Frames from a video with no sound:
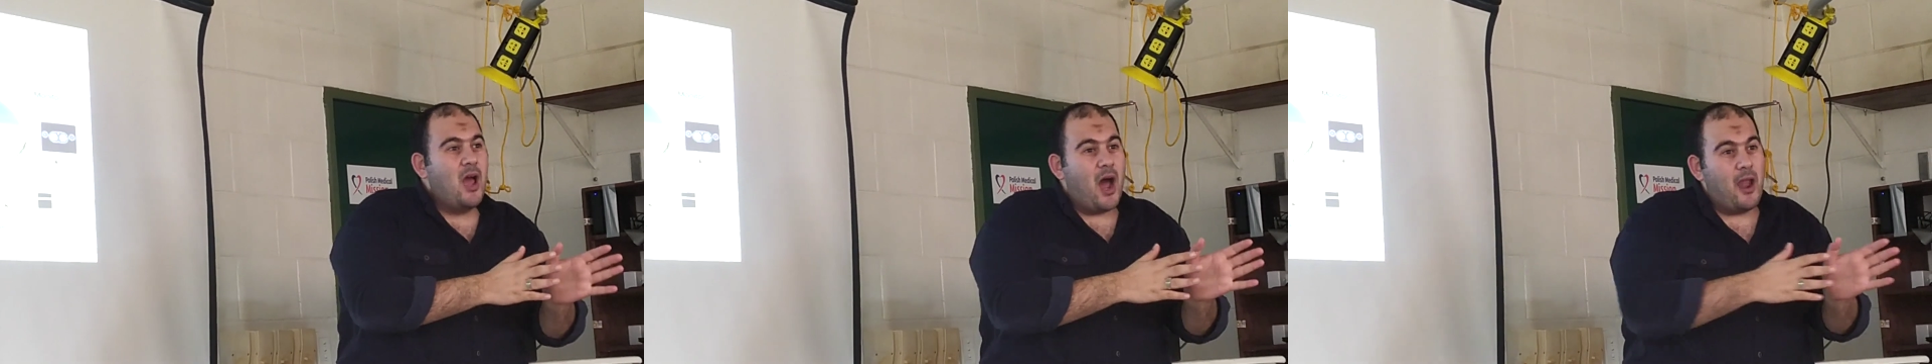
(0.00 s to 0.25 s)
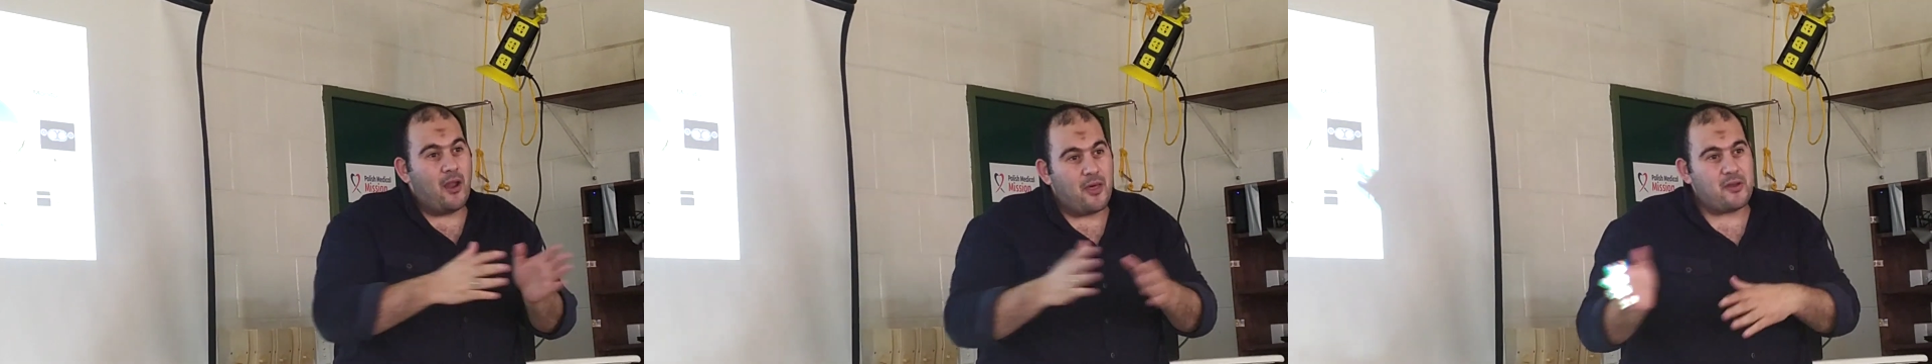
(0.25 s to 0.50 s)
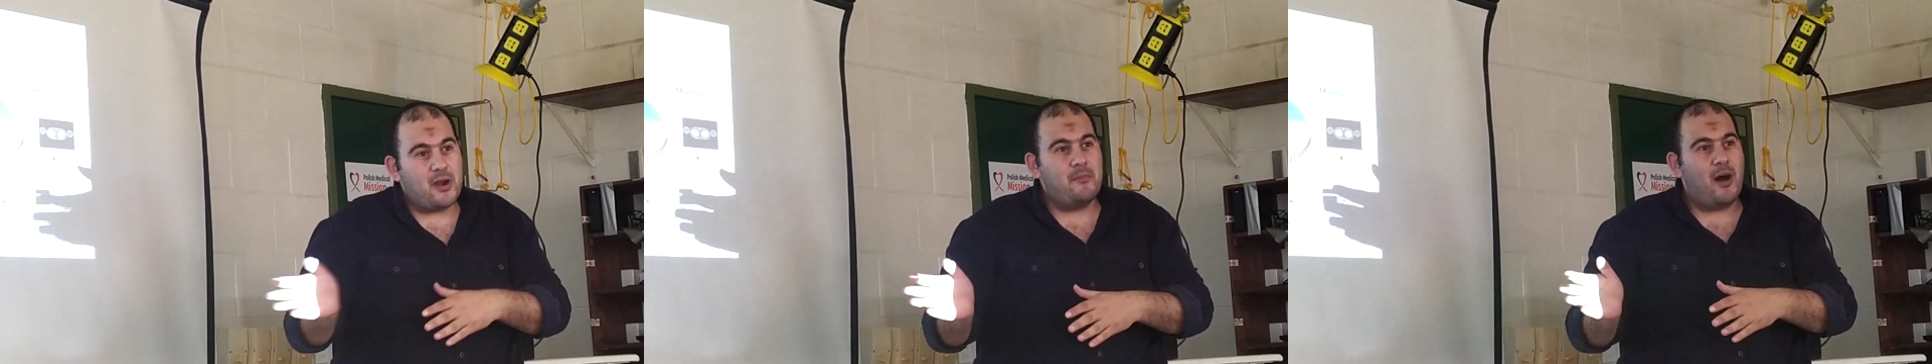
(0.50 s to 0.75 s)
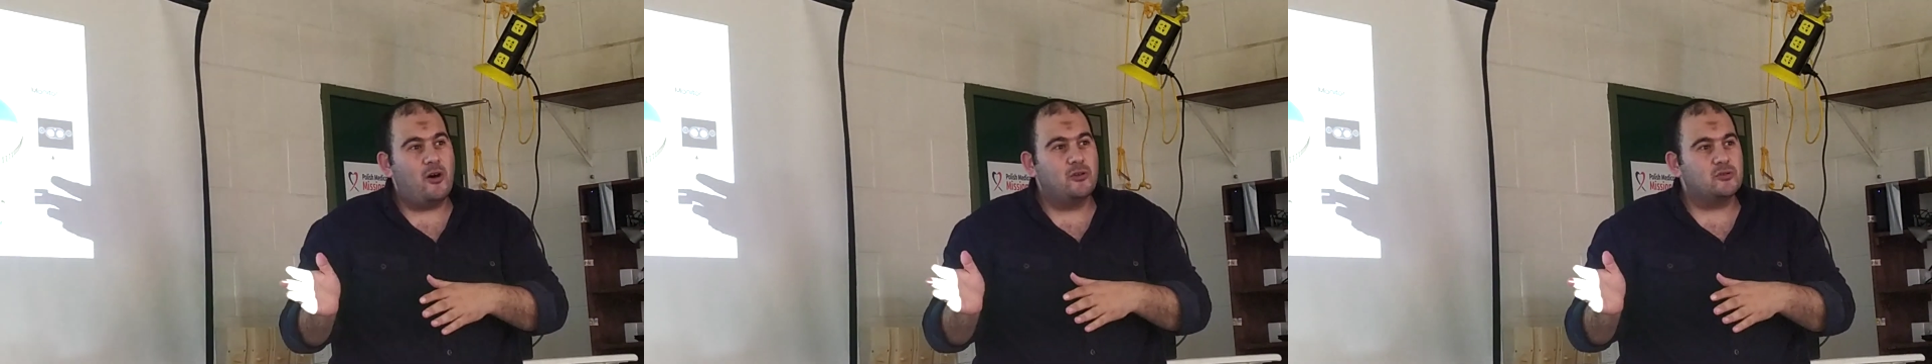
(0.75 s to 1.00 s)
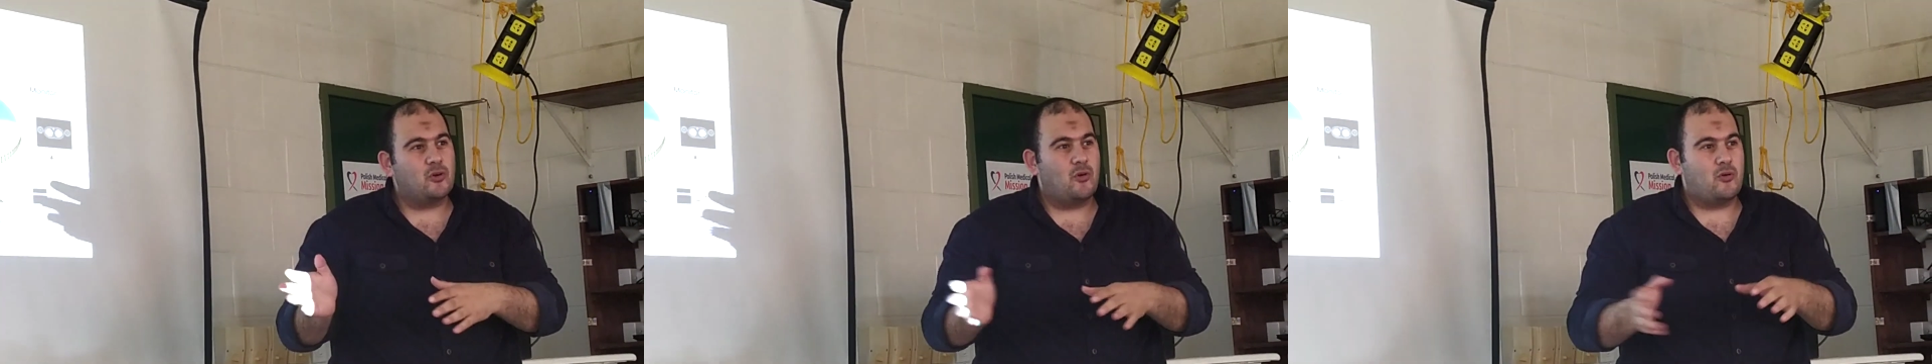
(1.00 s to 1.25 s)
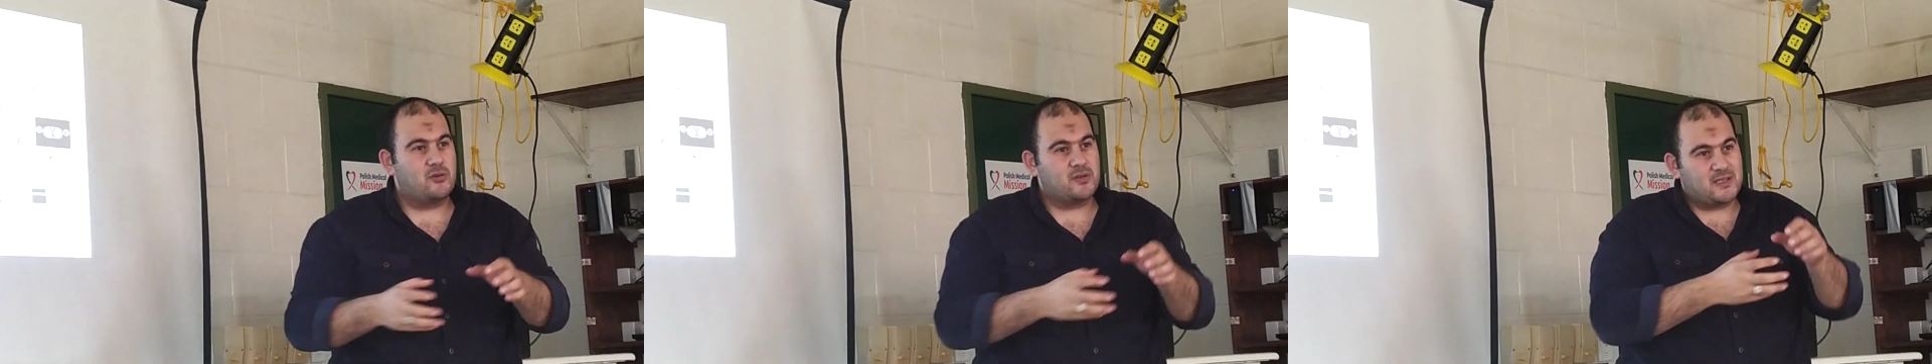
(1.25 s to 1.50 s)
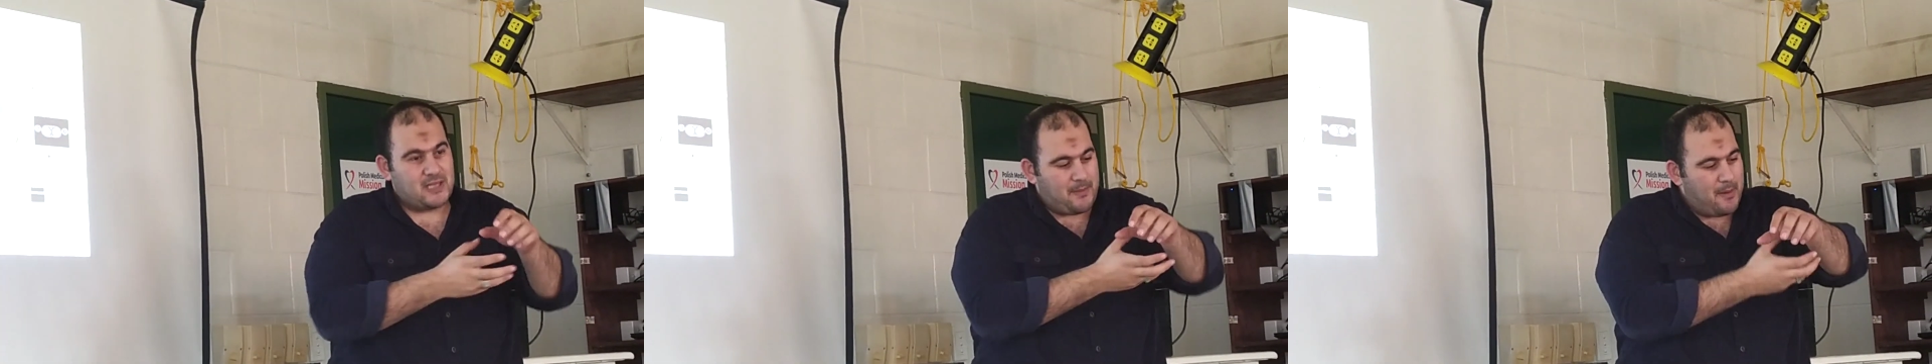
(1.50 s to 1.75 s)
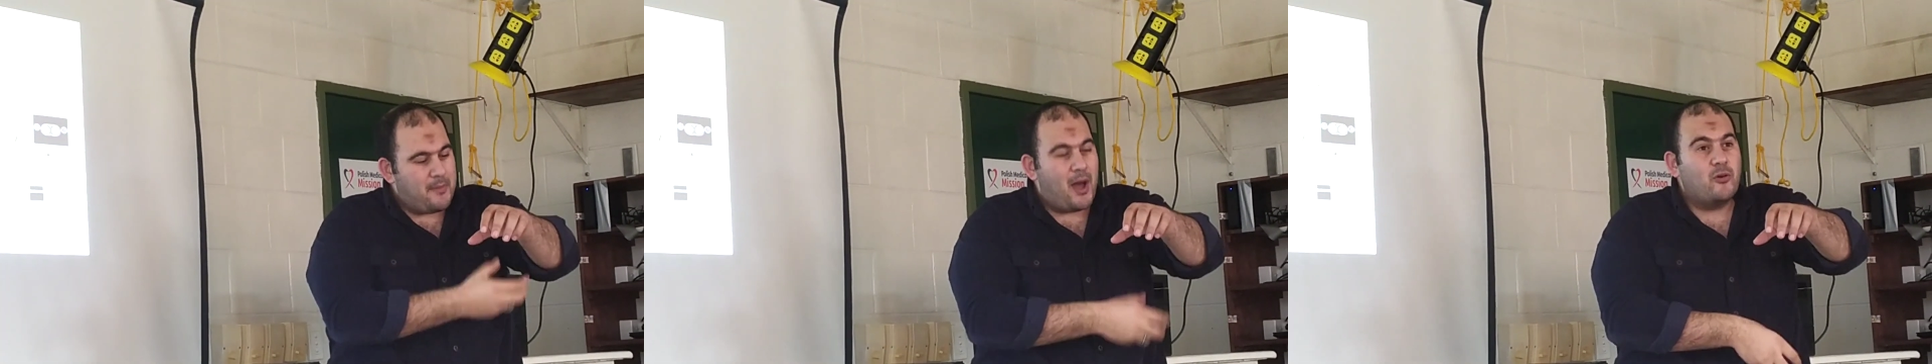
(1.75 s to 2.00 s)
another amount or some
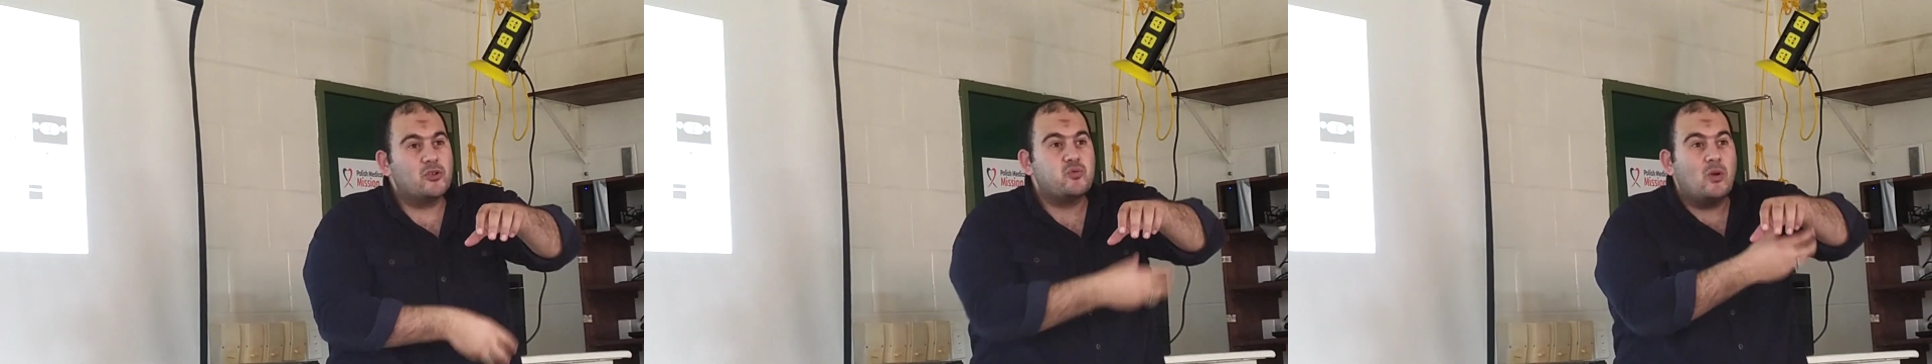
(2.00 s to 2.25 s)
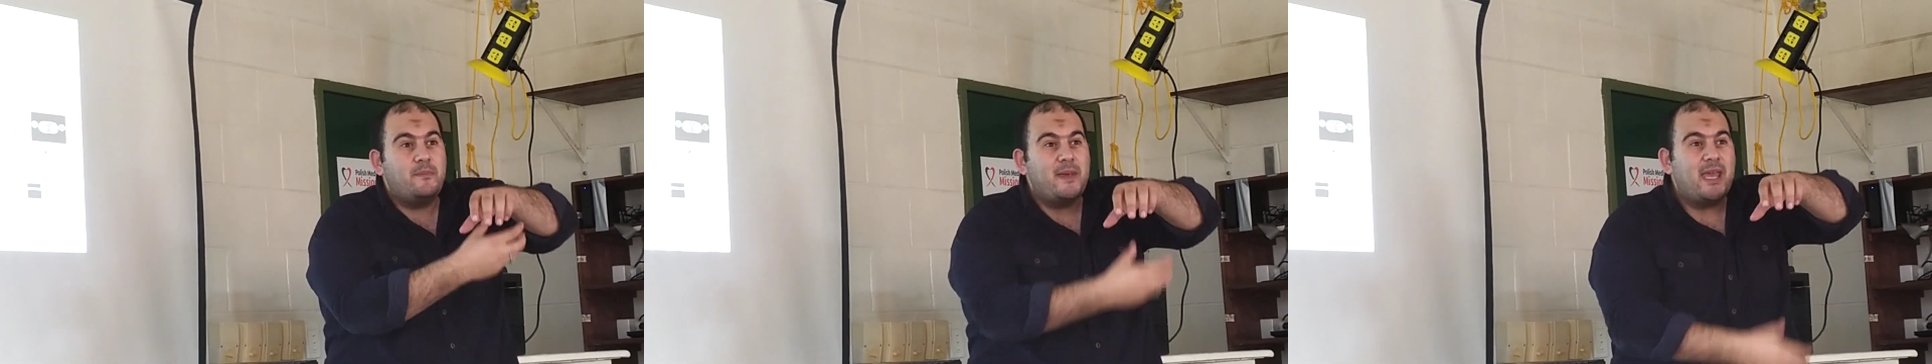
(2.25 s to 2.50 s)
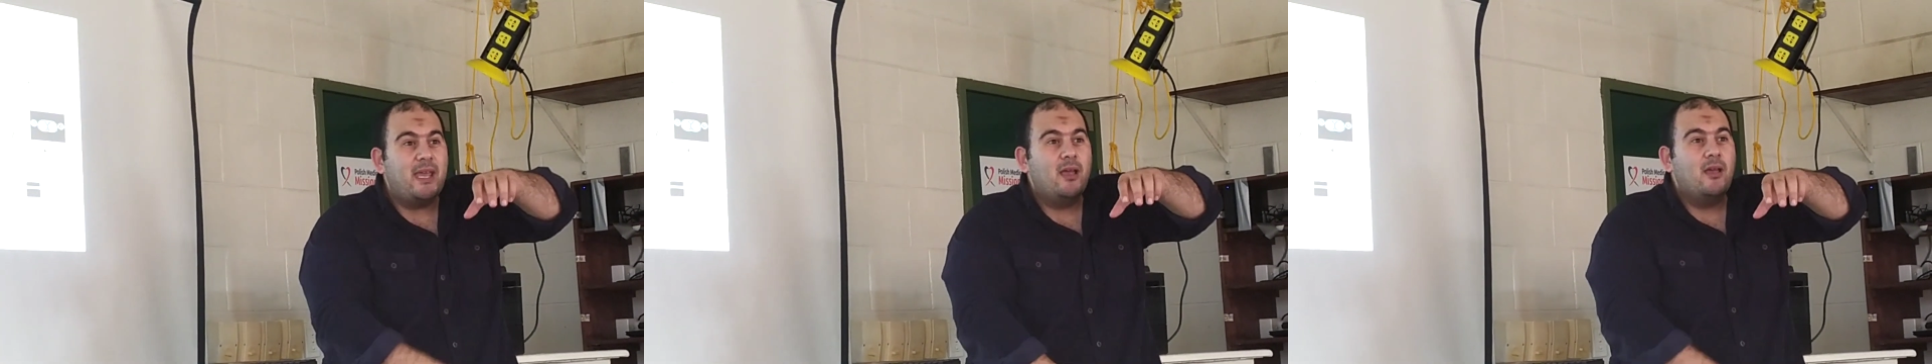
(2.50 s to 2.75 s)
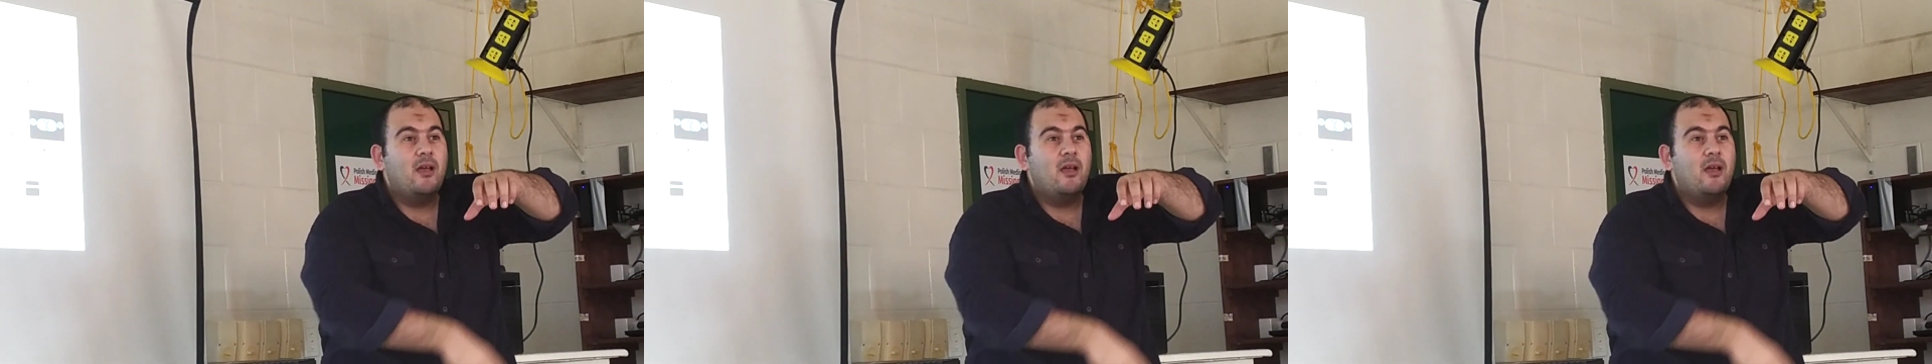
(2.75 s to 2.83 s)
amounts will be